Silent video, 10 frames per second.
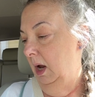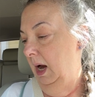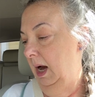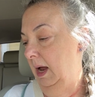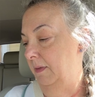
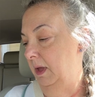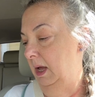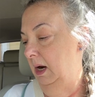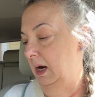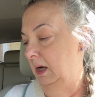And
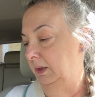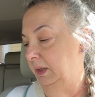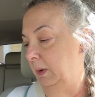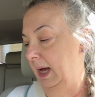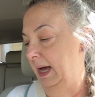then I
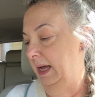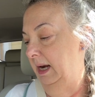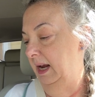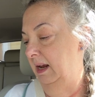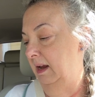also had
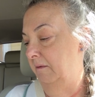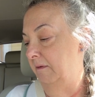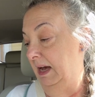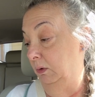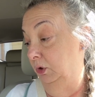a
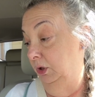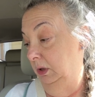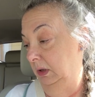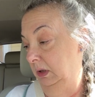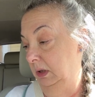
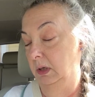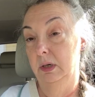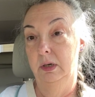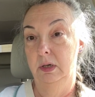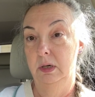voucher,
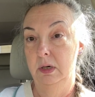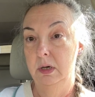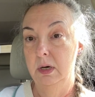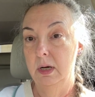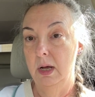
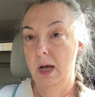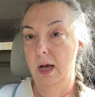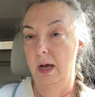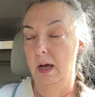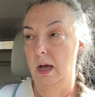
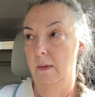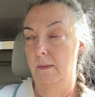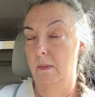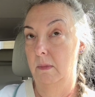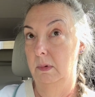
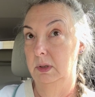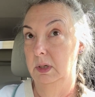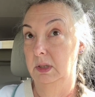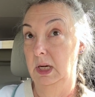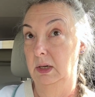um,
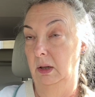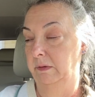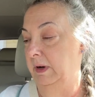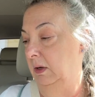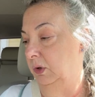ten dollar
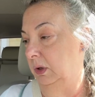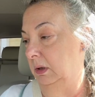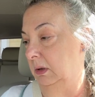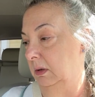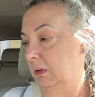
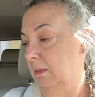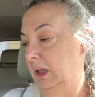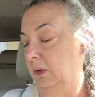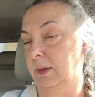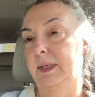voucher.
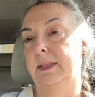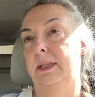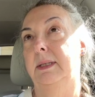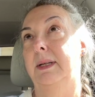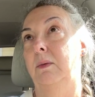Michaels does
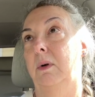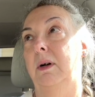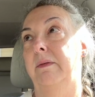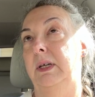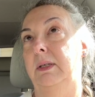this thing where
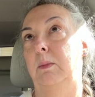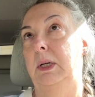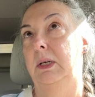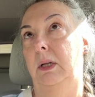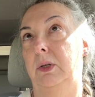every so
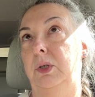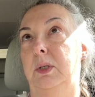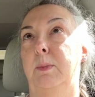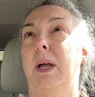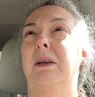many dollars you
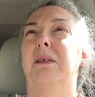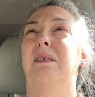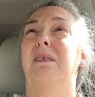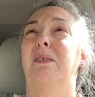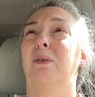spend,
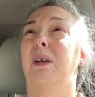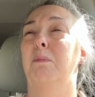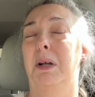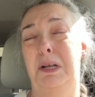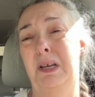you get
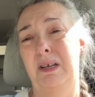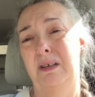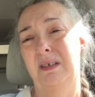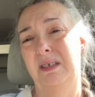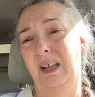
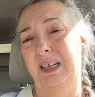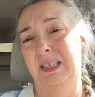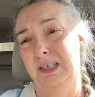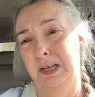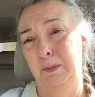money, like
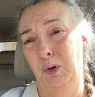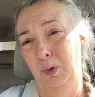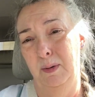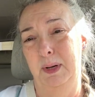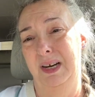to keep you
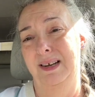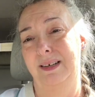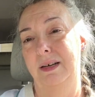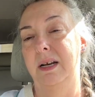coming in.